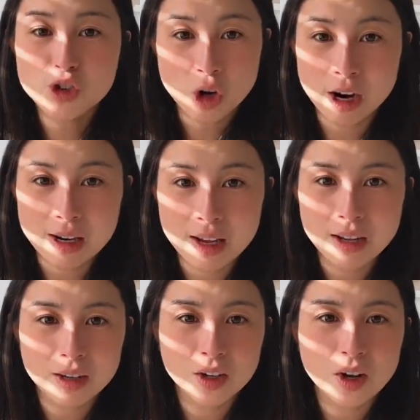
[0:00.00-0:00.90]

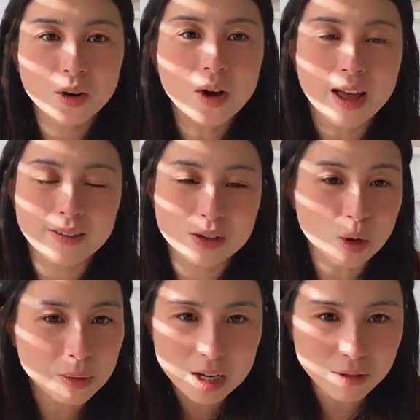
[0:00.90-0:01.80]
journey, you know, and
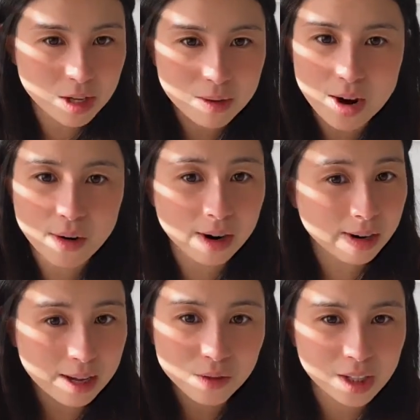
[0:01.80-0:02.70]
so many of them now
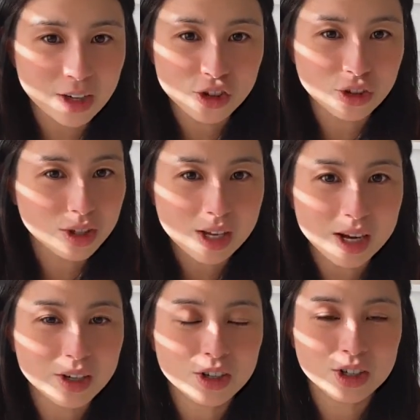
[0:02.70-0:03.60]
are invitation
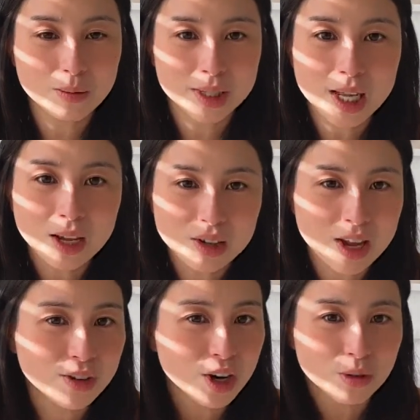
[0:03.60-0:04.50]
designers themselves,
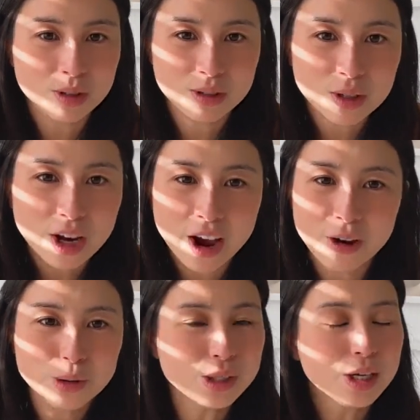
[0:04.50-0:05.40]
have their own
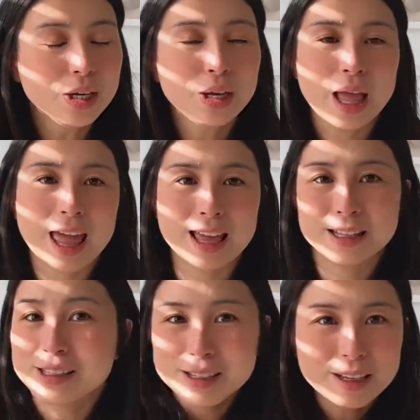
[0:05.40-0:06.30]
studios,
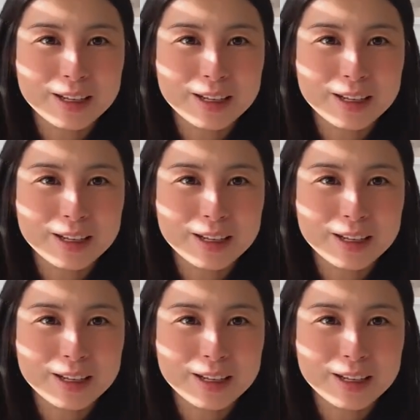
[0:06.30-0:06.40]
and